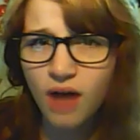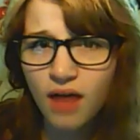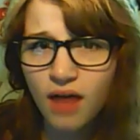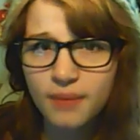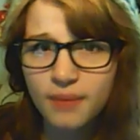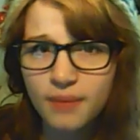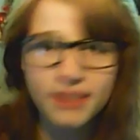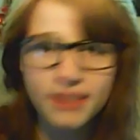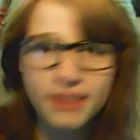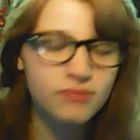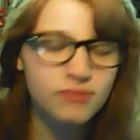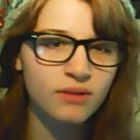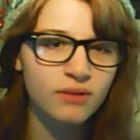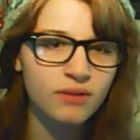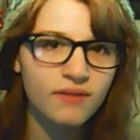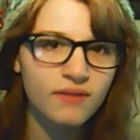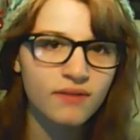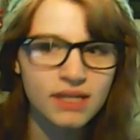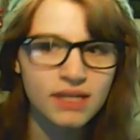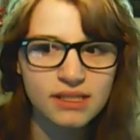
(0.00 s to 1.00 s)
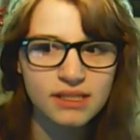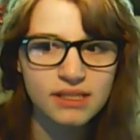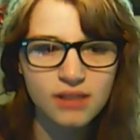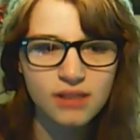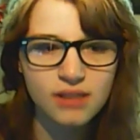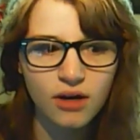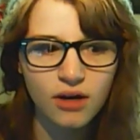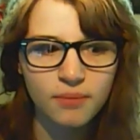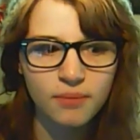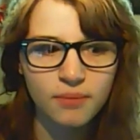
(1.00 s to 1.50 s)
Kolob as one of these
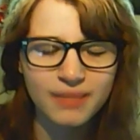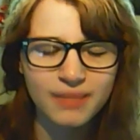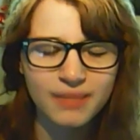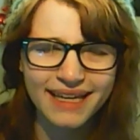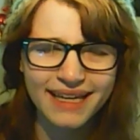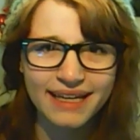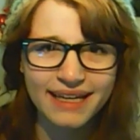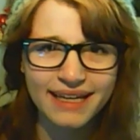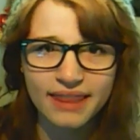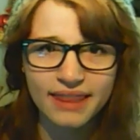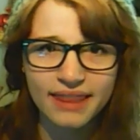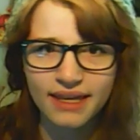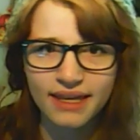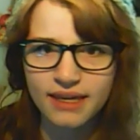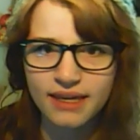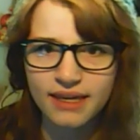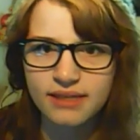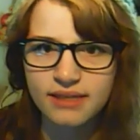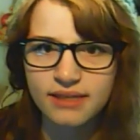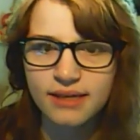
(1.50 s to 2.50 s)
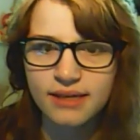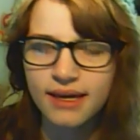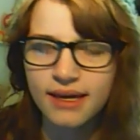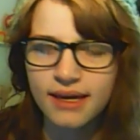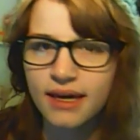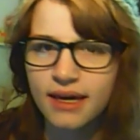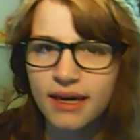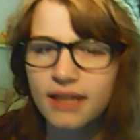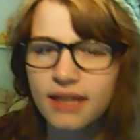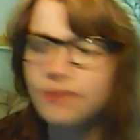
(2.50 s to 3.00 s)
star-planet thingies
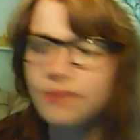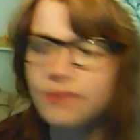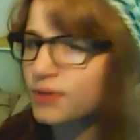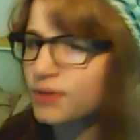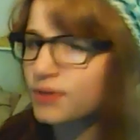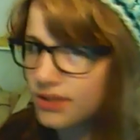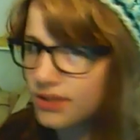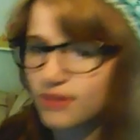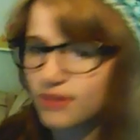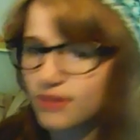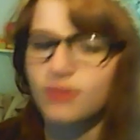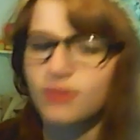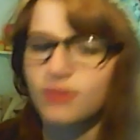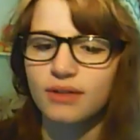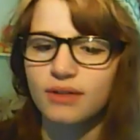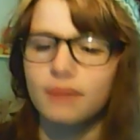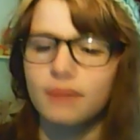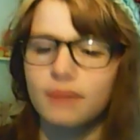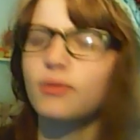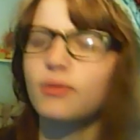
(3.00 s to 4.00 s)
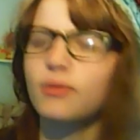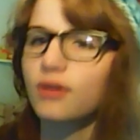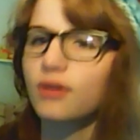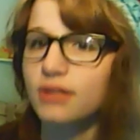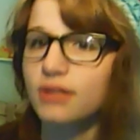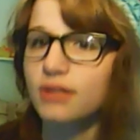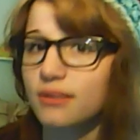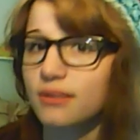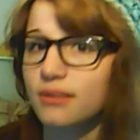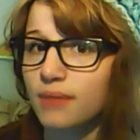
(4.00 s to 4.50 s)
is particularly
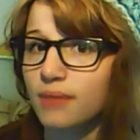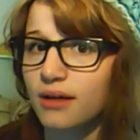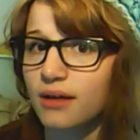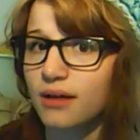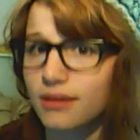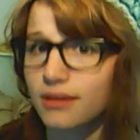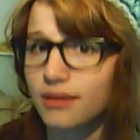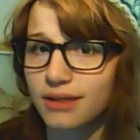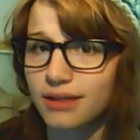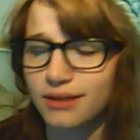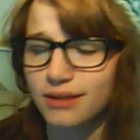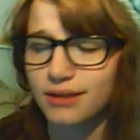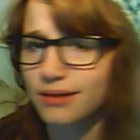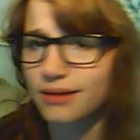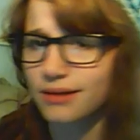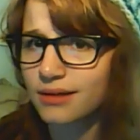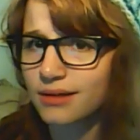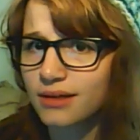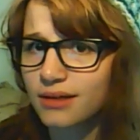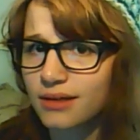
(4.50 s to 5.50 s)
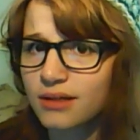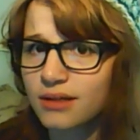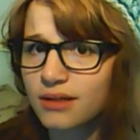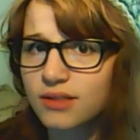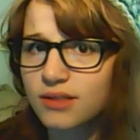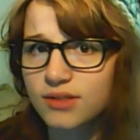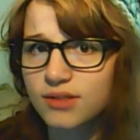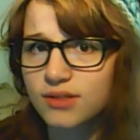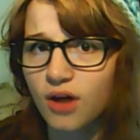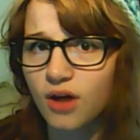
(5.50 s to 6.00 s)
important among the
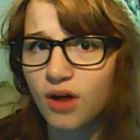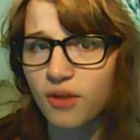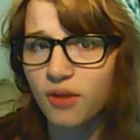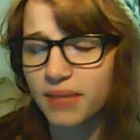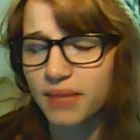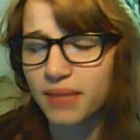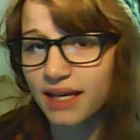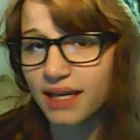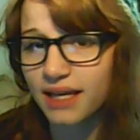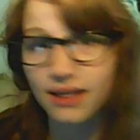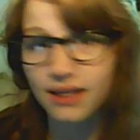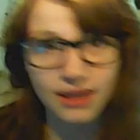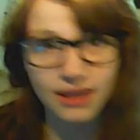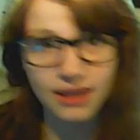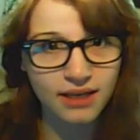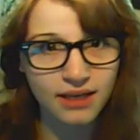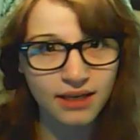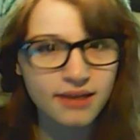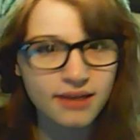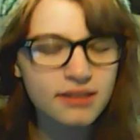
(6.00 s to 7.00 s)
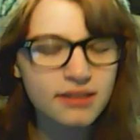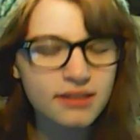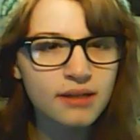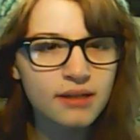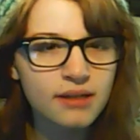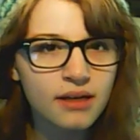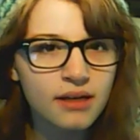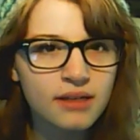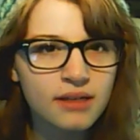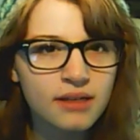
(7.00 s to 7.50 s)
star-planet
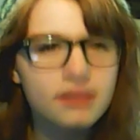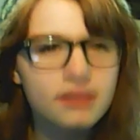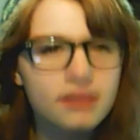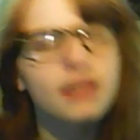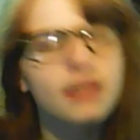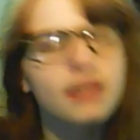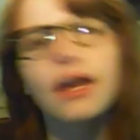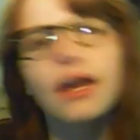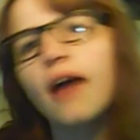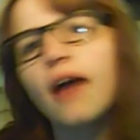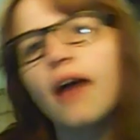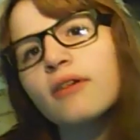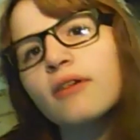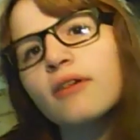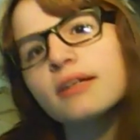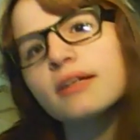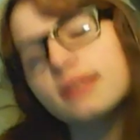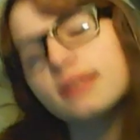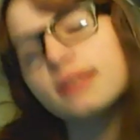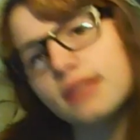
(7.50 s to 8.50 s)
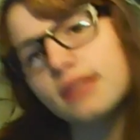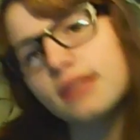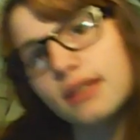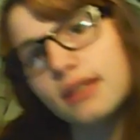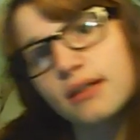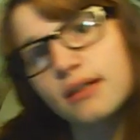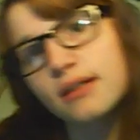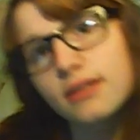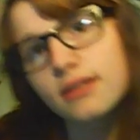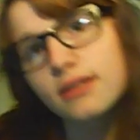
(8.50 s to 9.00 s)
thingies, seeing how it is
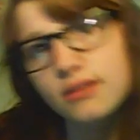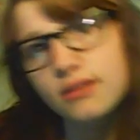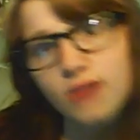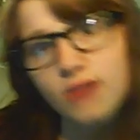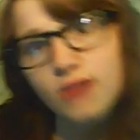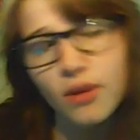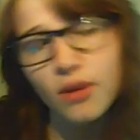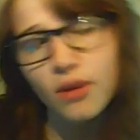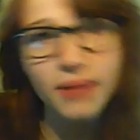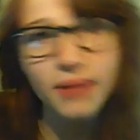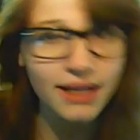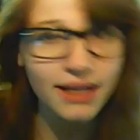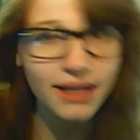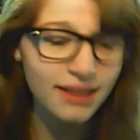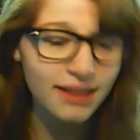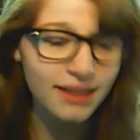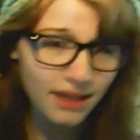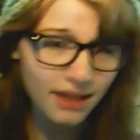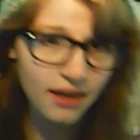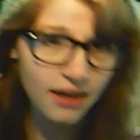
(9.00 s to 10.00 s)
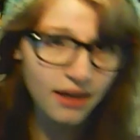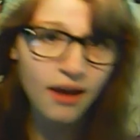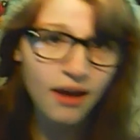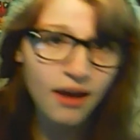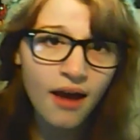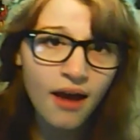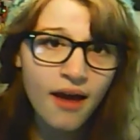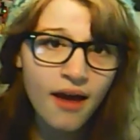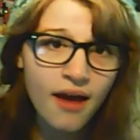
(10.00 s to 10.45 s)
the star-planet thingy